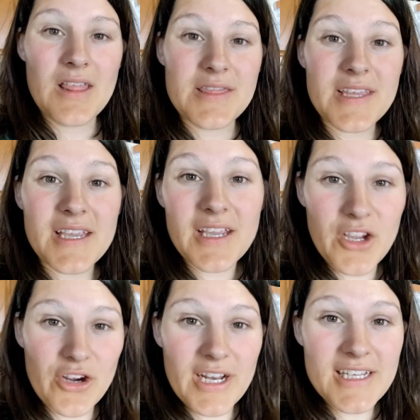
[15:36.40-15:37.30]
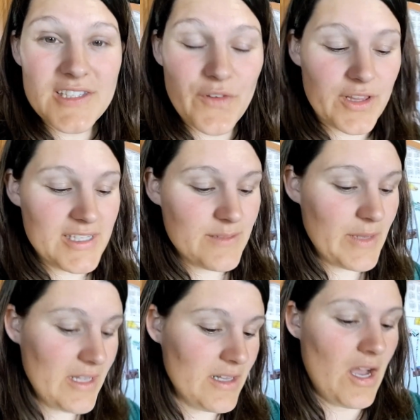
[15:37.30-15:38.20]
The ingredients for this
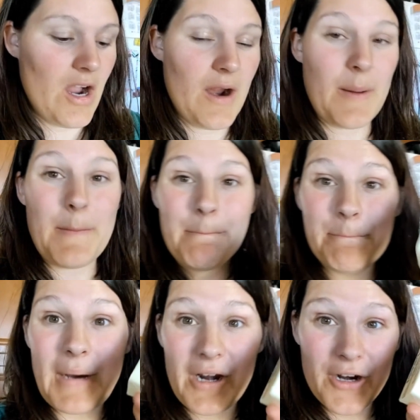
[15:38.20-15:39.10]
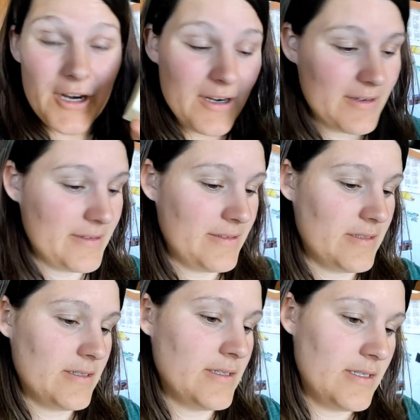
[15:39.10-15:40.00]
meal are butter,
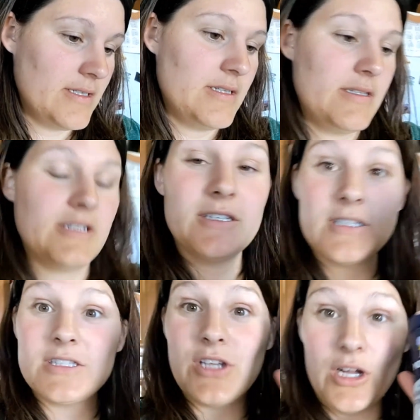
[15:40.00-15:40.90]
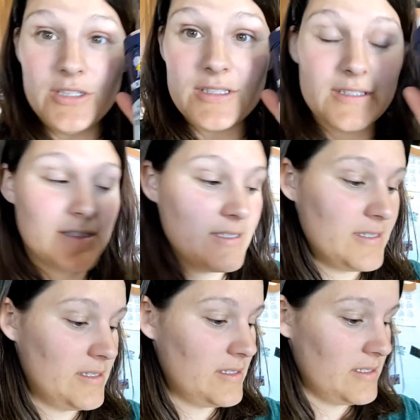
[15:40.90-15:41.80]
salt,
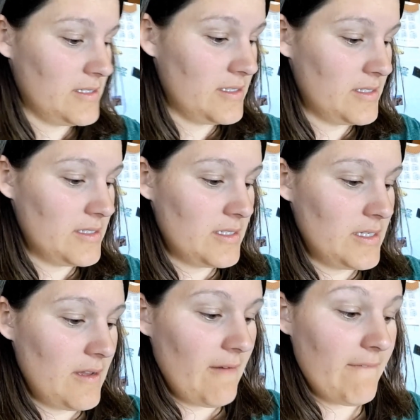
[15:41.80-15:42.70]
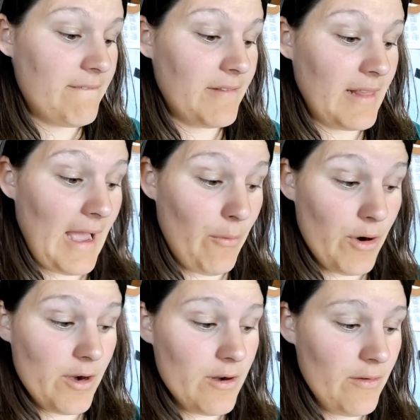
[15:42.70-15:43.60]

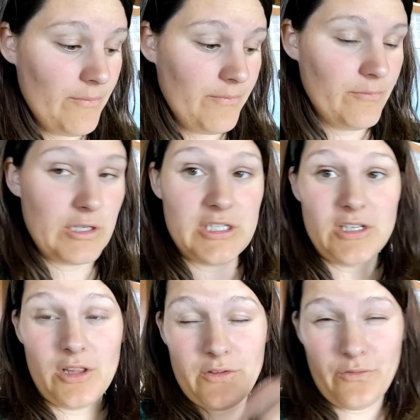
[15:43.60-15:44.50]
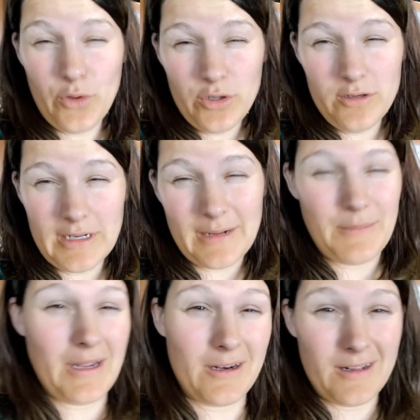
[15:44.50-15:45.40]
flour, which is on the floor, and I'm
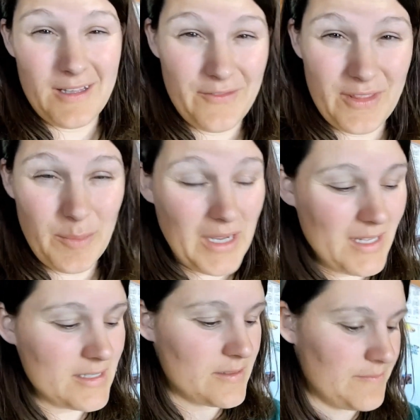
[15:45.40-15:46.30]
not gonna lift the bucket.